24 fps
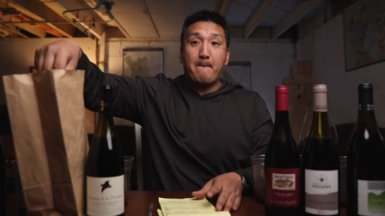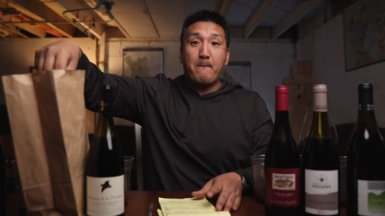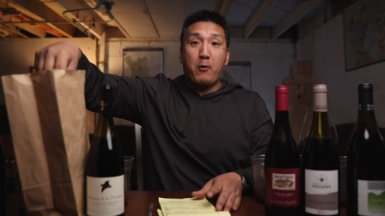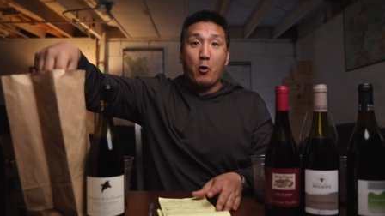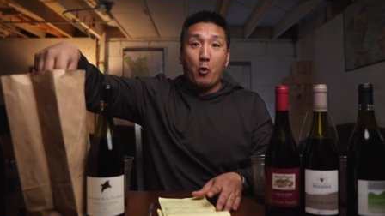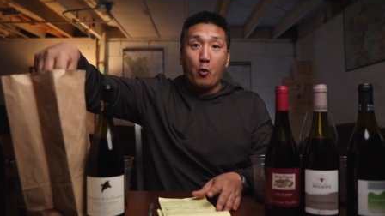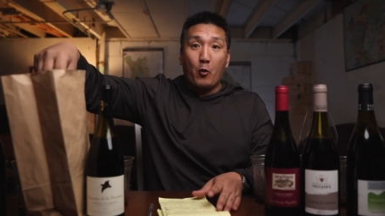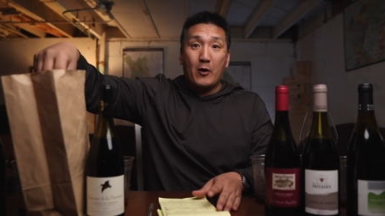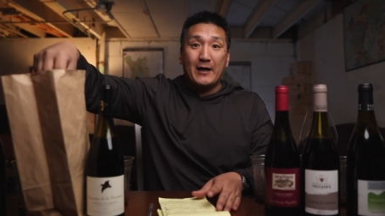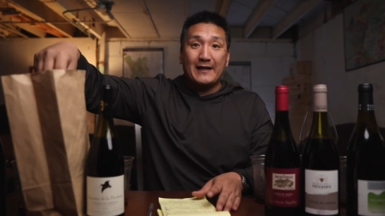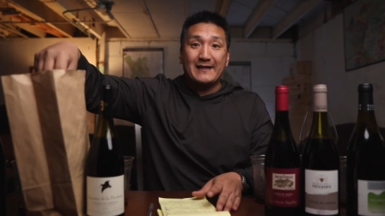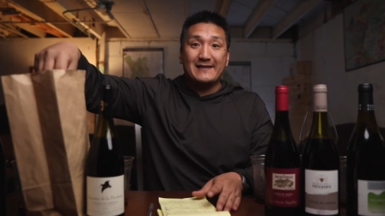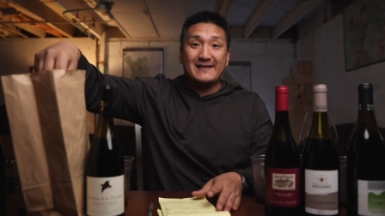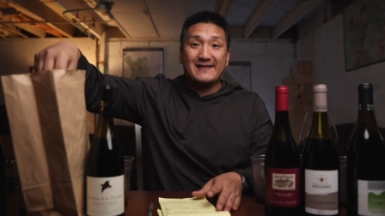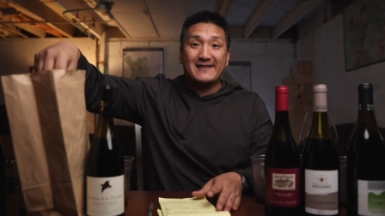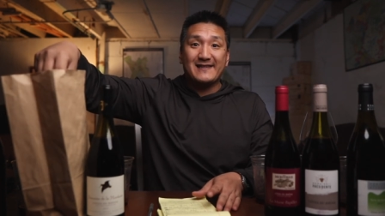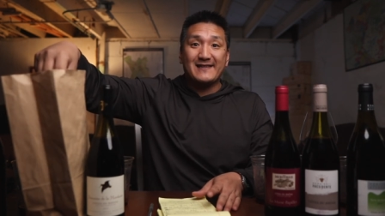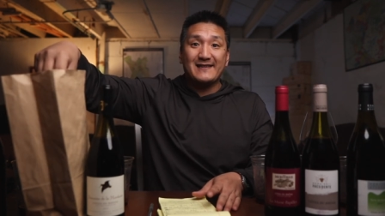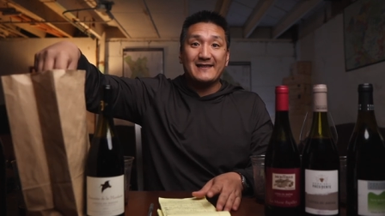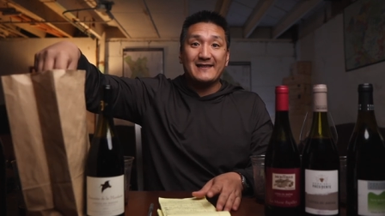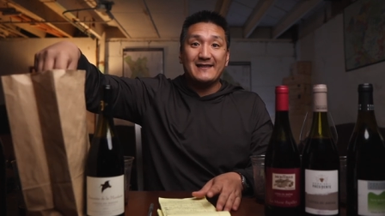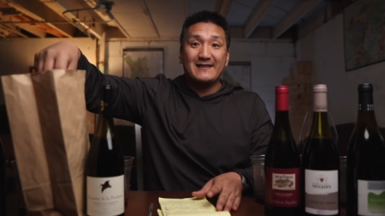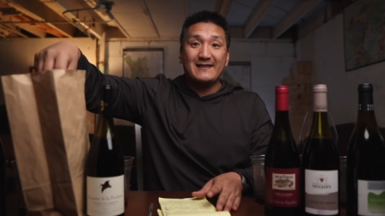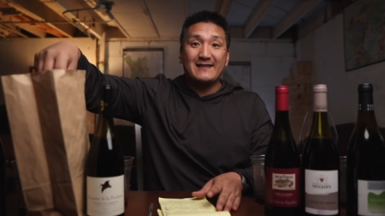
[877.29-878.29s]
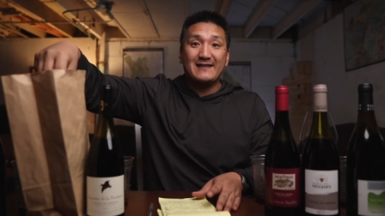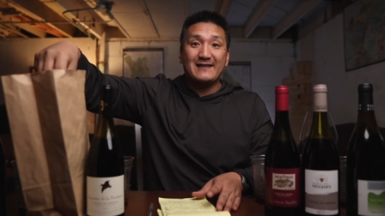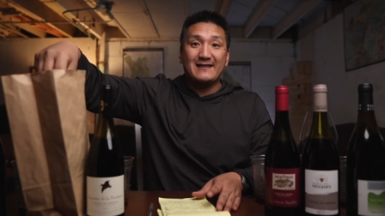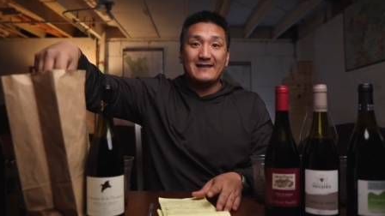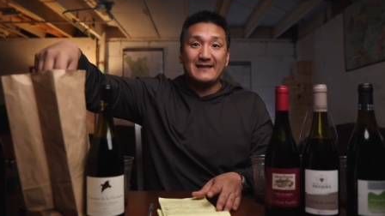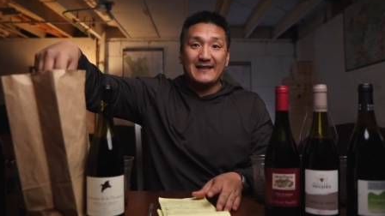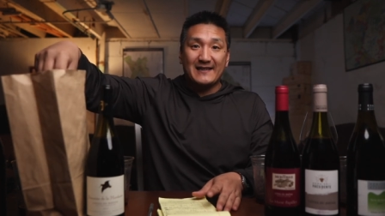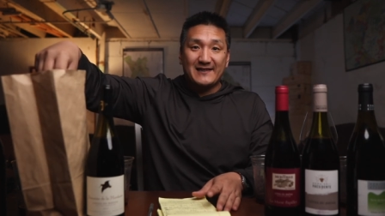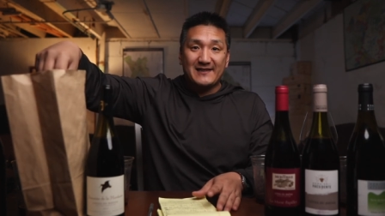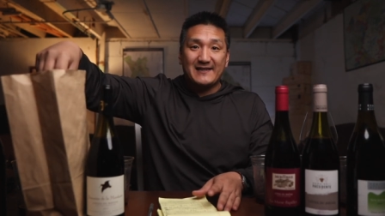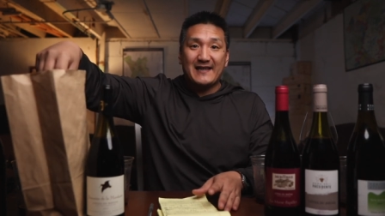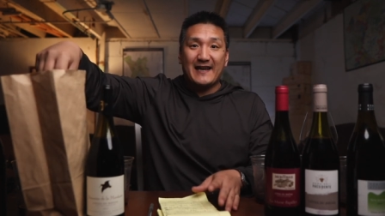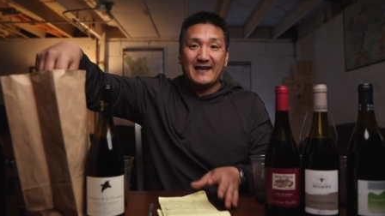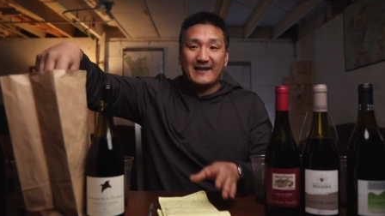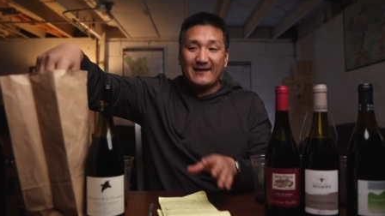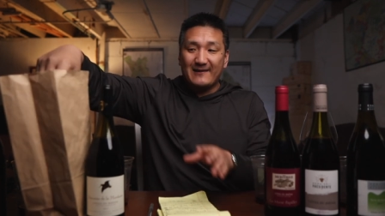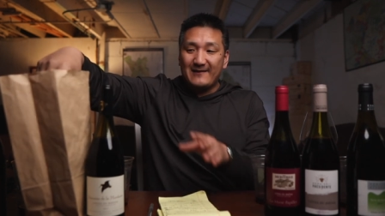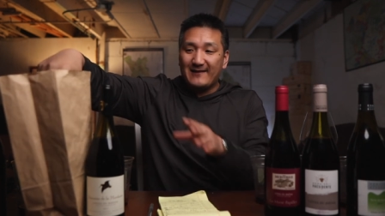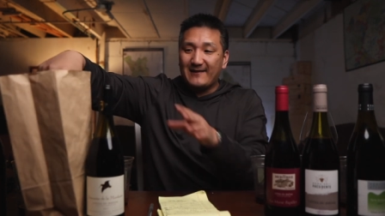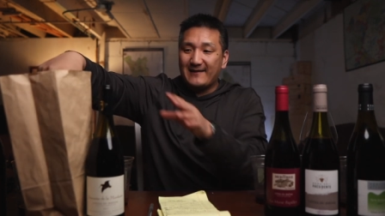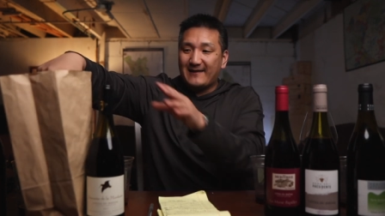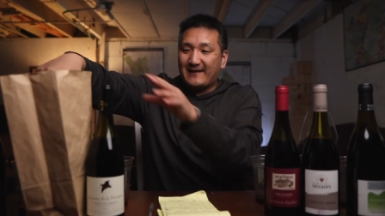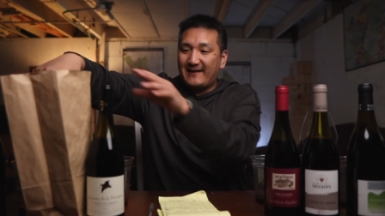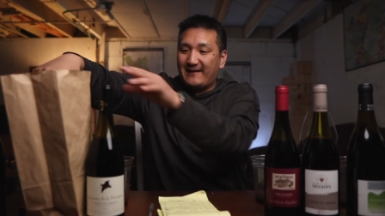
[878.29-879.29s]
points. Let's take a
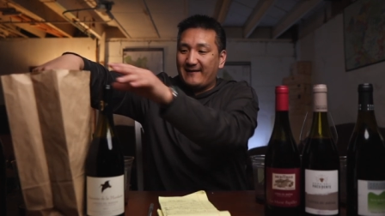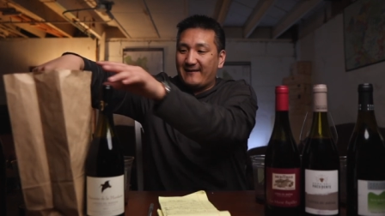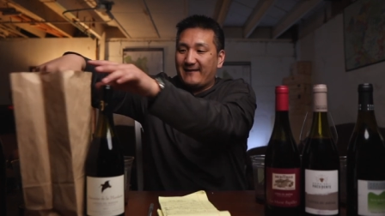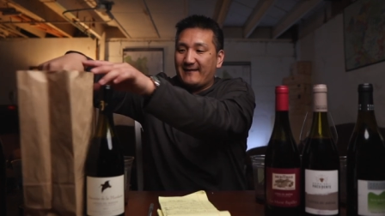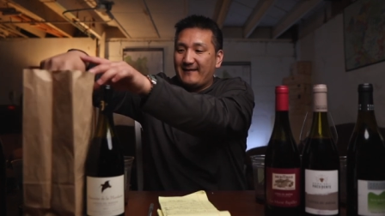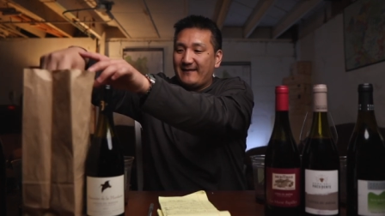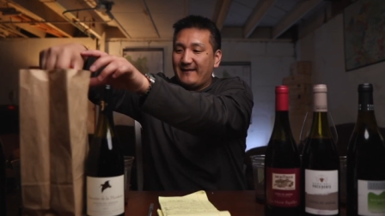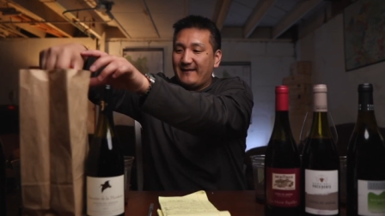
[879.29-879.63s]
look here.